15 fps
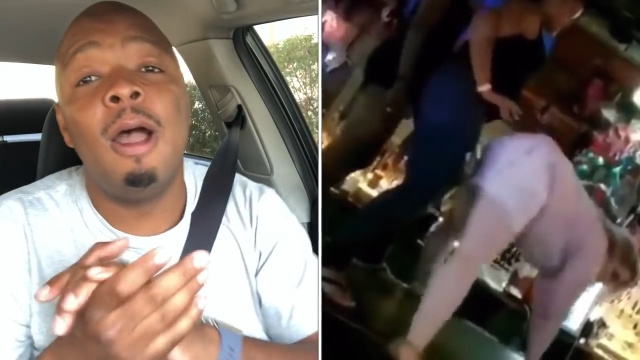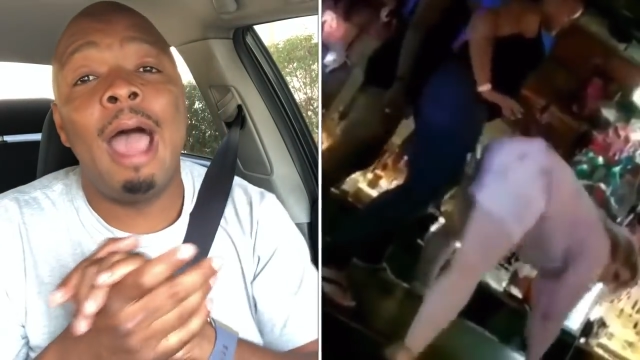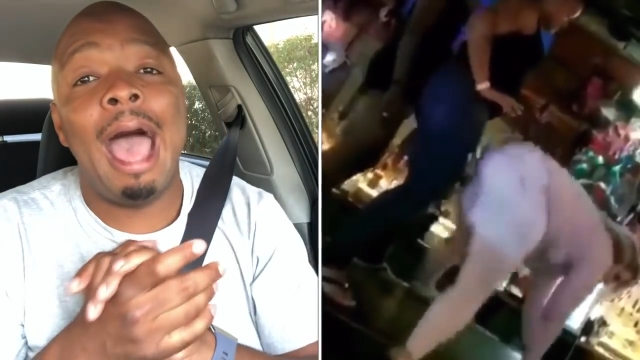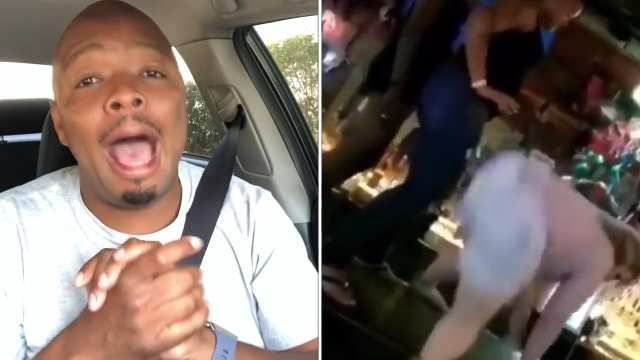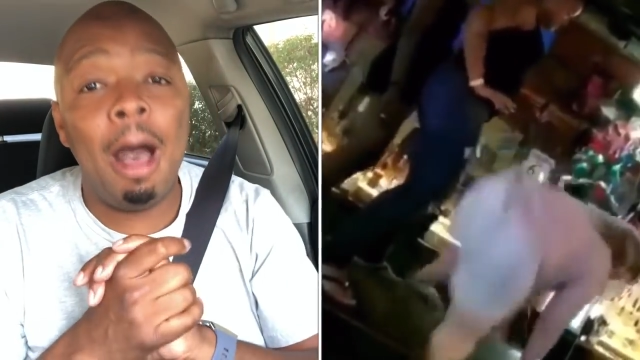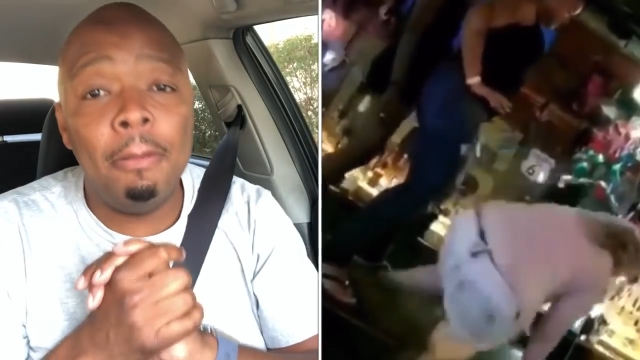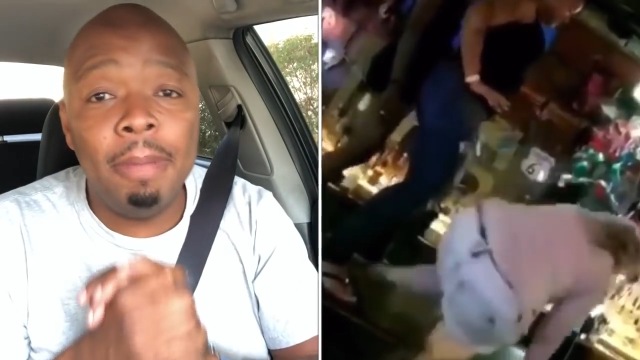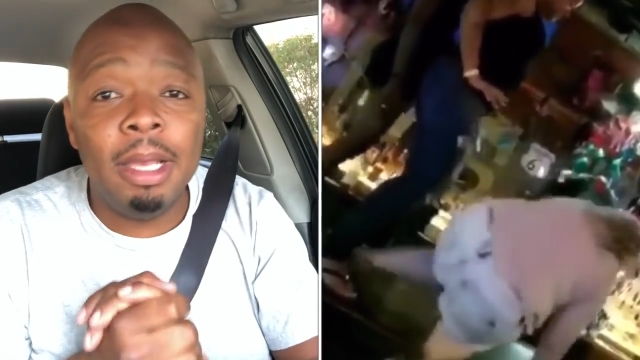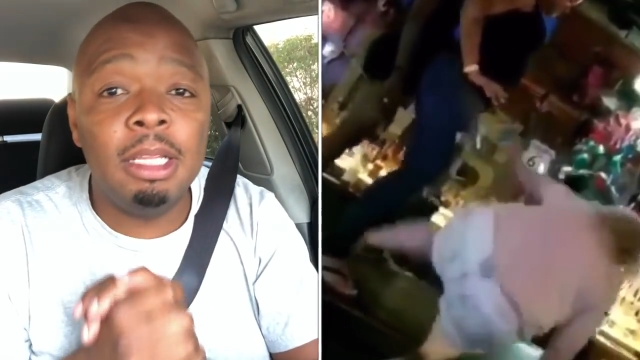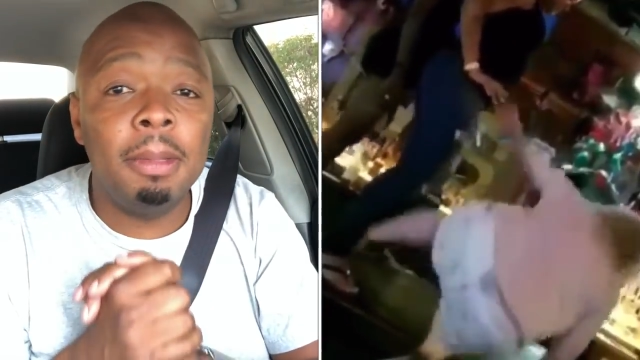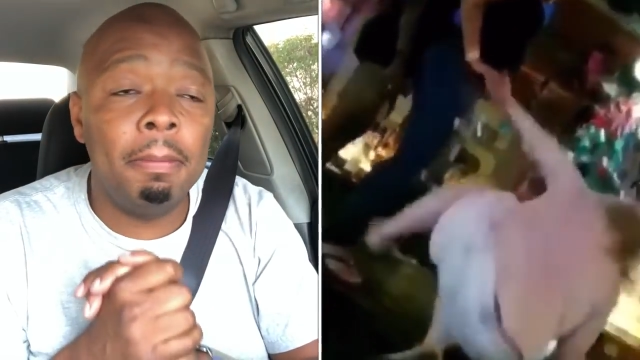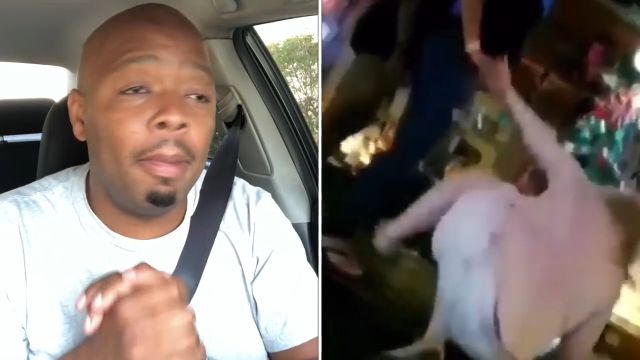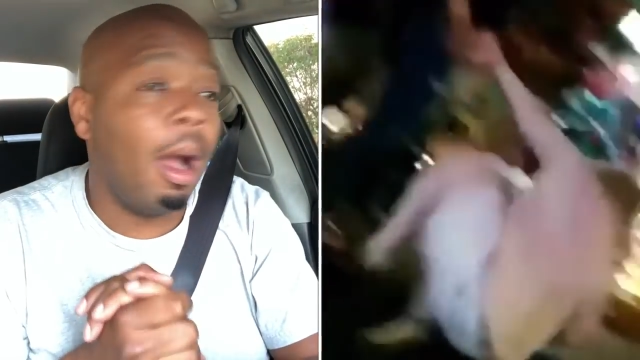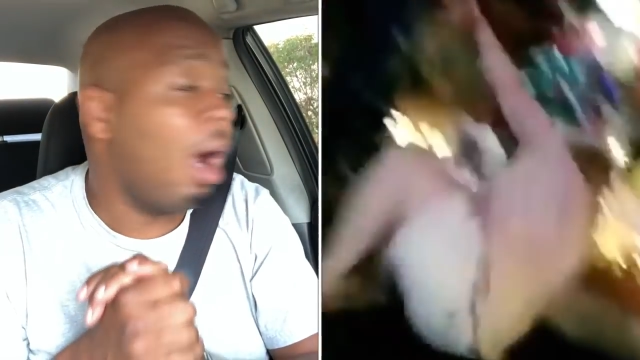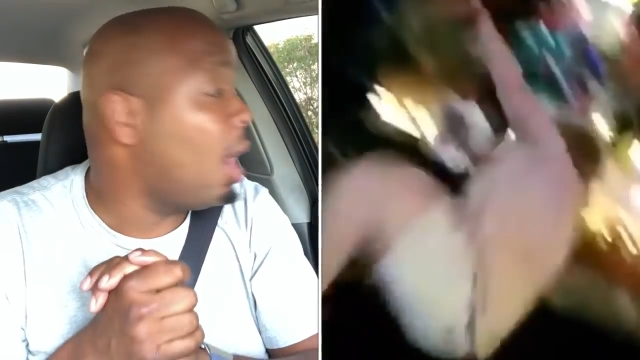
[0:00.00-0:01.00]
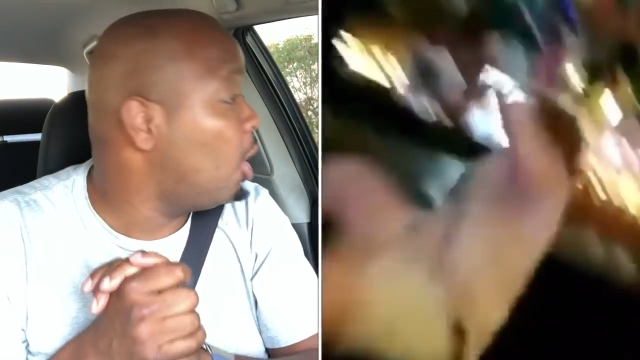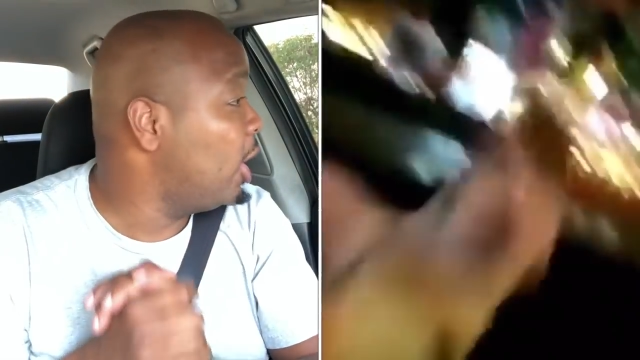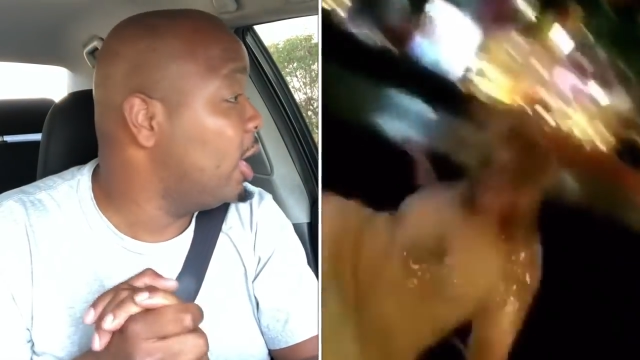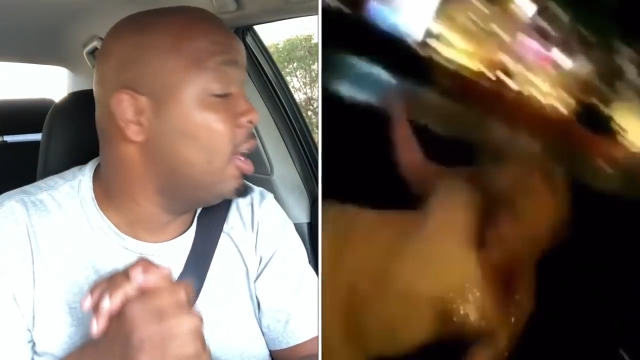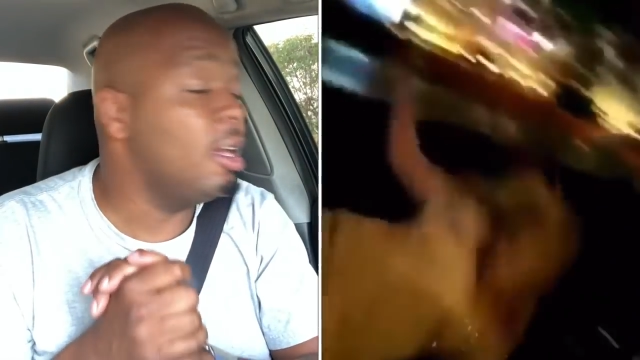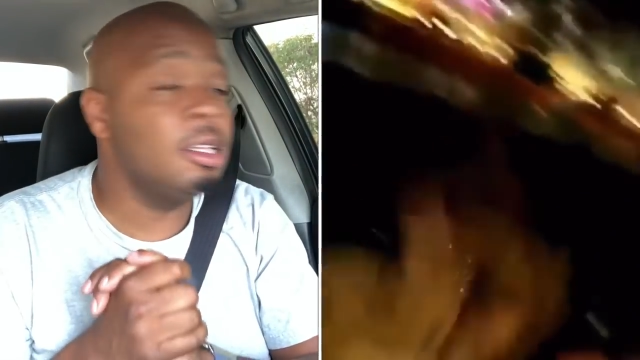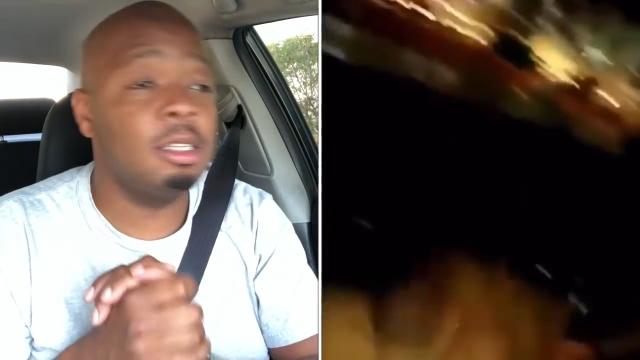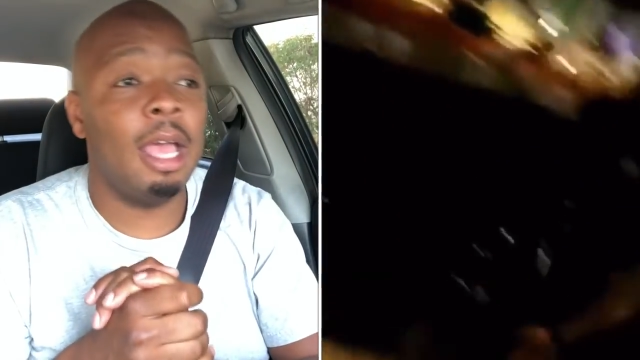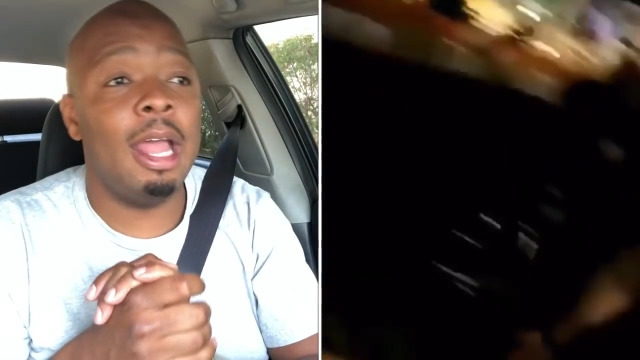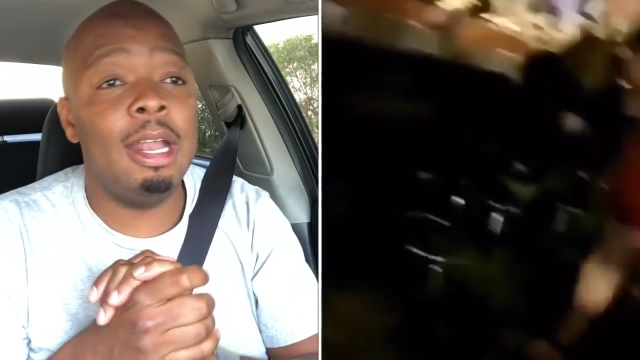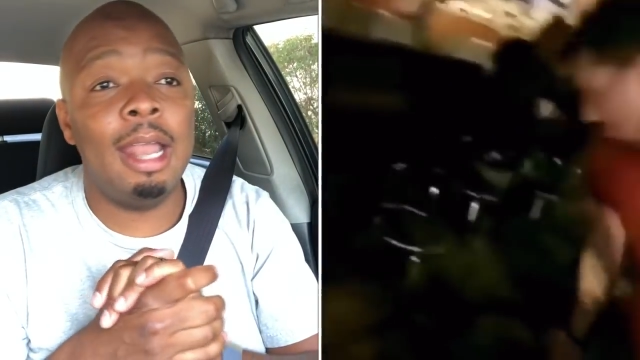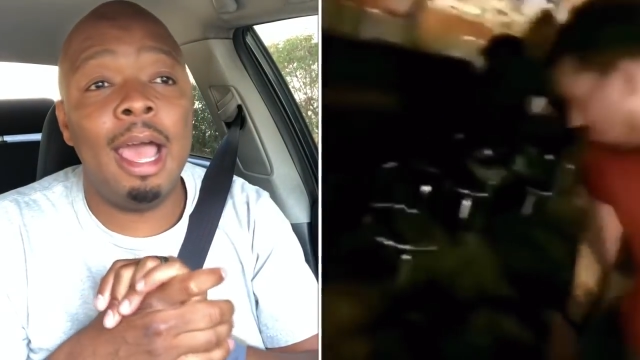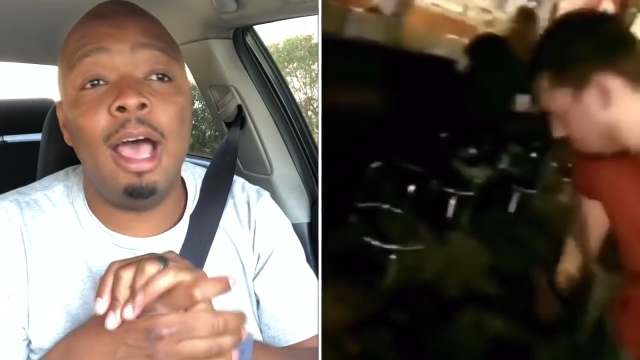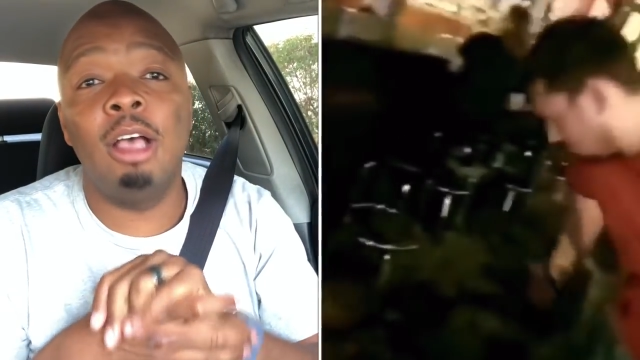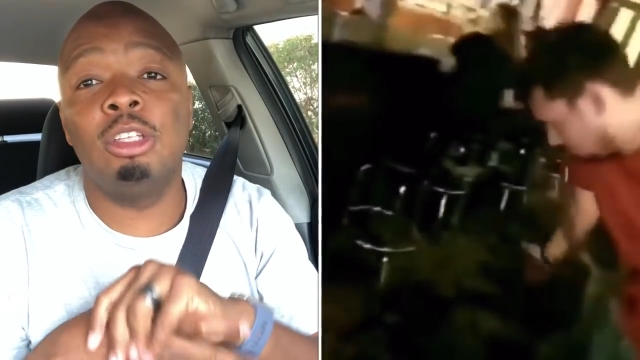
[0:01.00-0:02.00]
how big the bar is, and
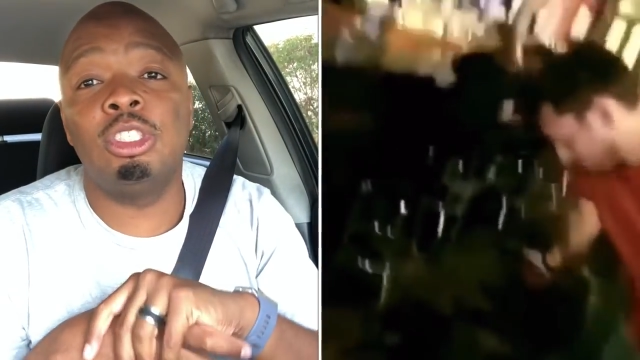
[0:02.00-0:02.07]
now